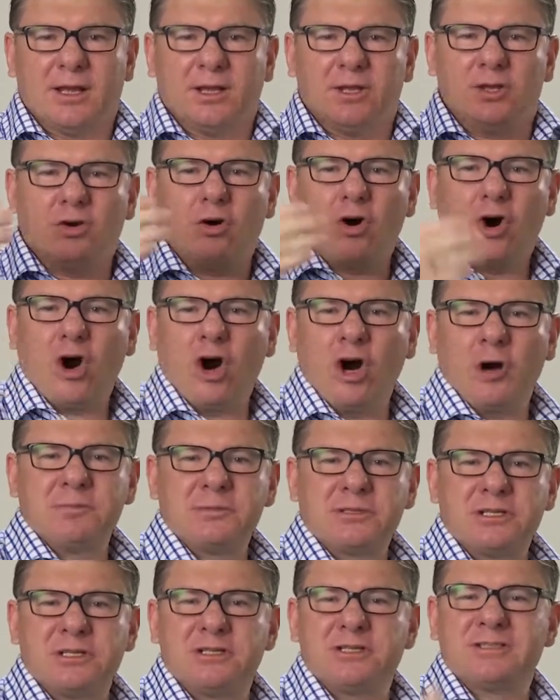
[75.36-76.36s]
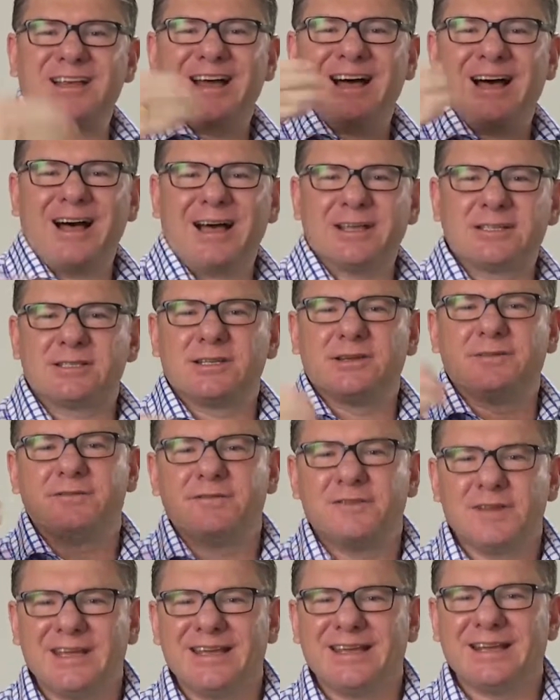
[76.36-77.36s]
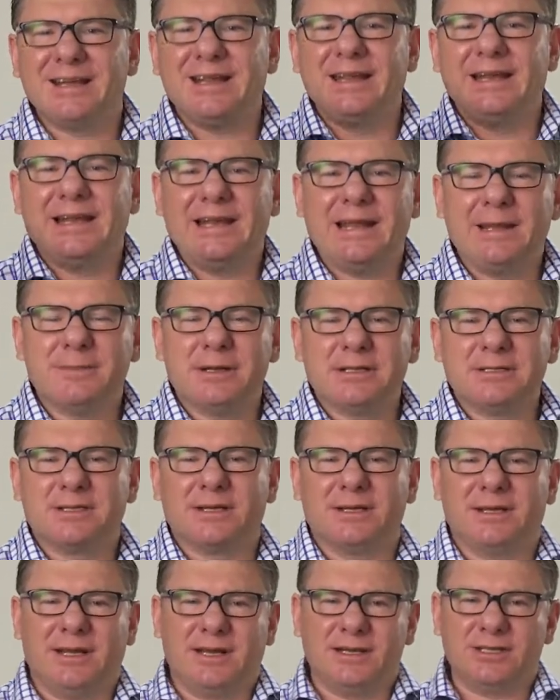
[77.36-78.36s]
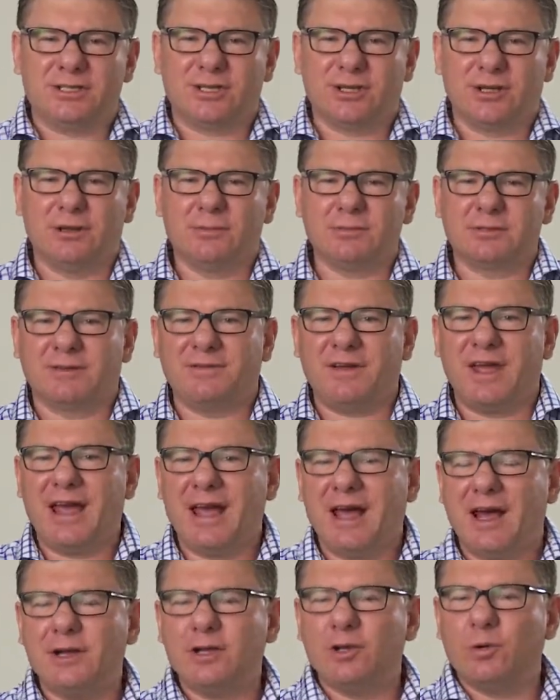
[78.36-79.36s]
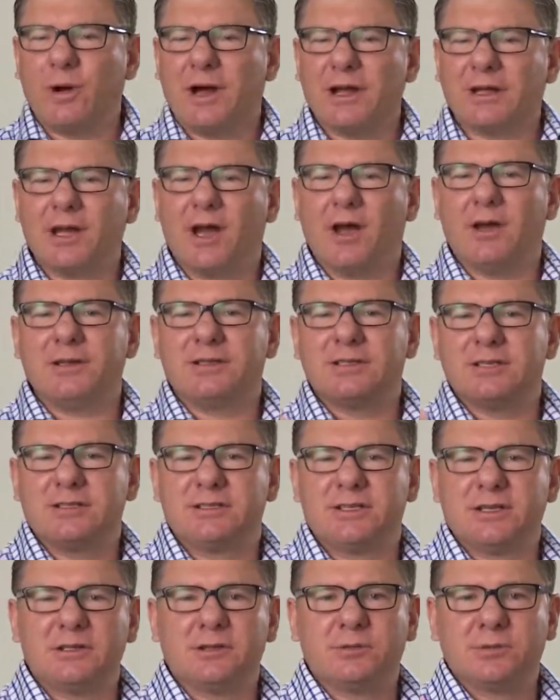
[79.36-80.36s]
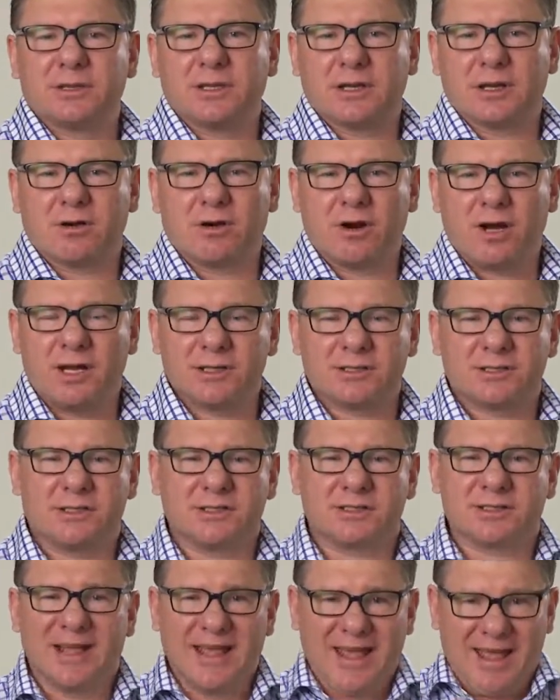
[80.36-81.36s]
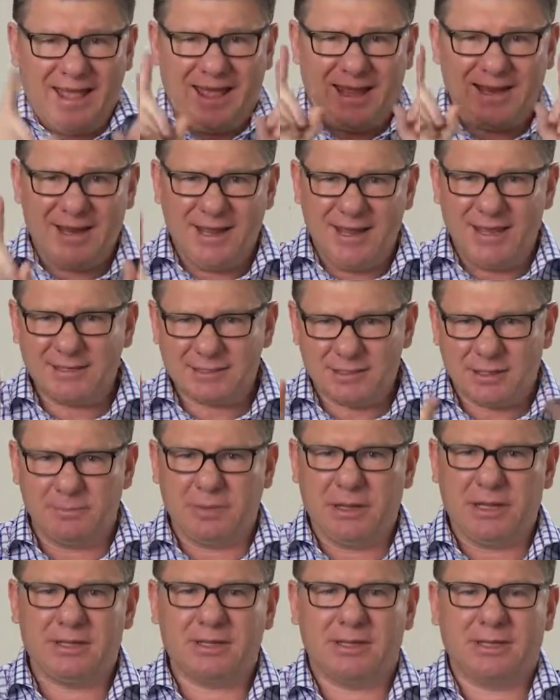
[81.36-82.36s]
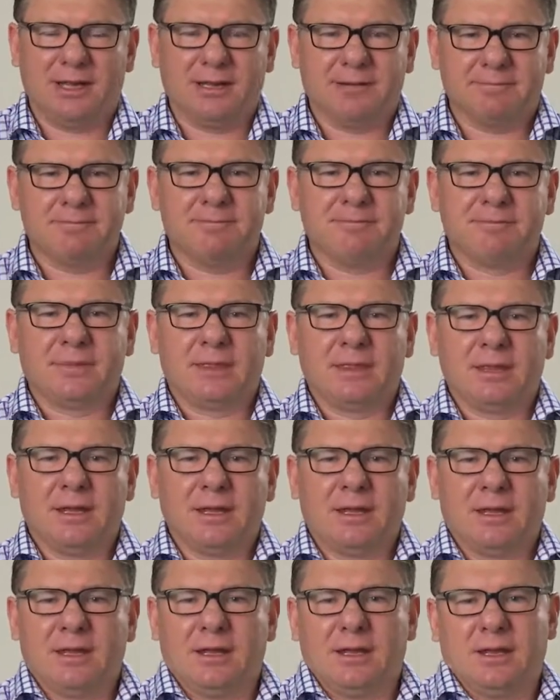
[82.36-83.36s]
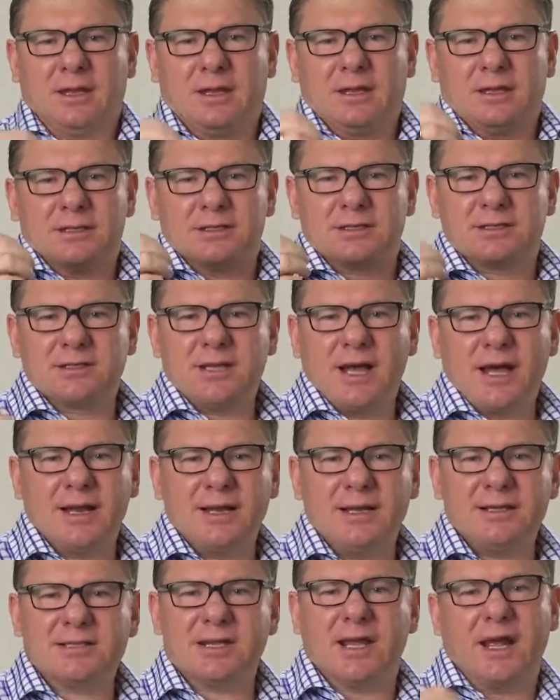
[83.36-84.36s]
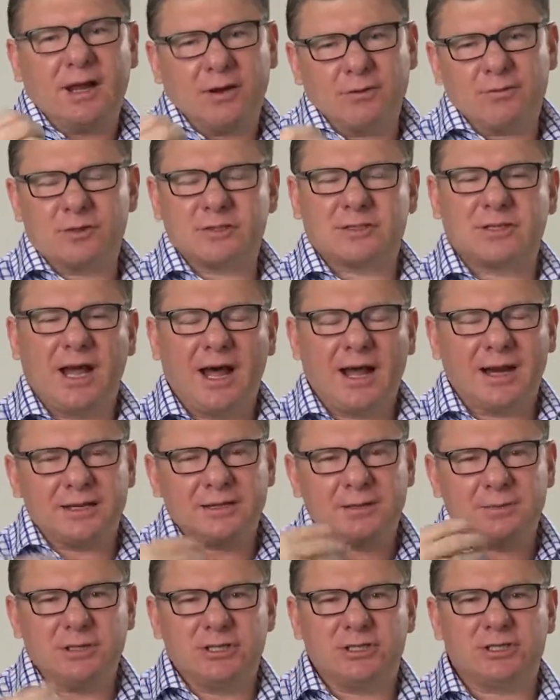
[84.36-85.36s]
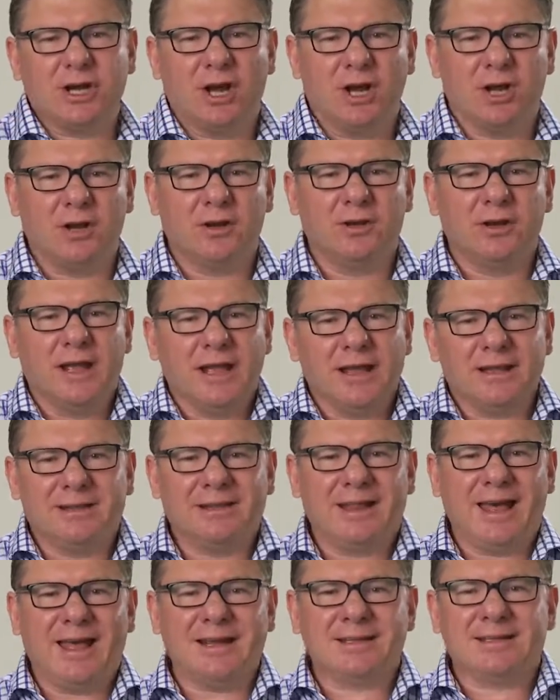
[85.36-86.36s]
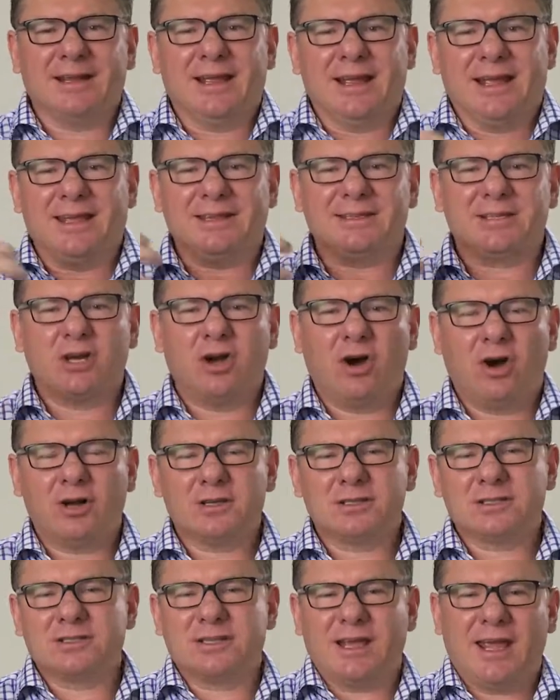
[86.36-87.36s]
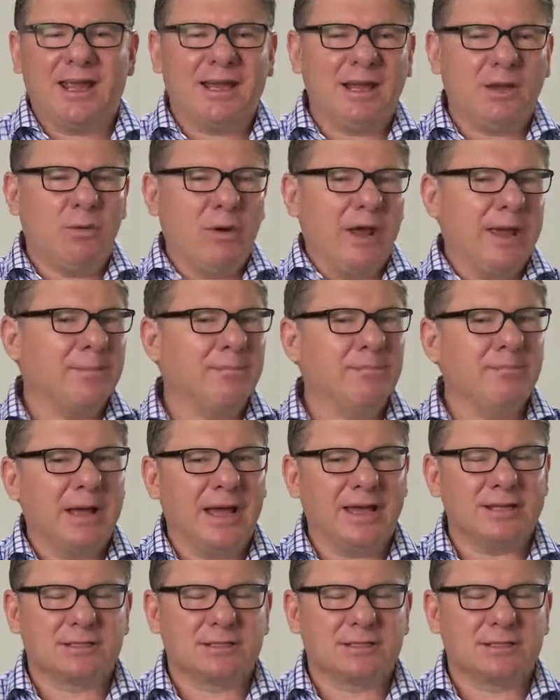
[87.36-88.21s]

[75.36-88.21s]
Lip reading: Your options are severely limited in terms of how you are going to deal with the crisis. And here's the big thing. Studies are starting to be shown that it costs anywhere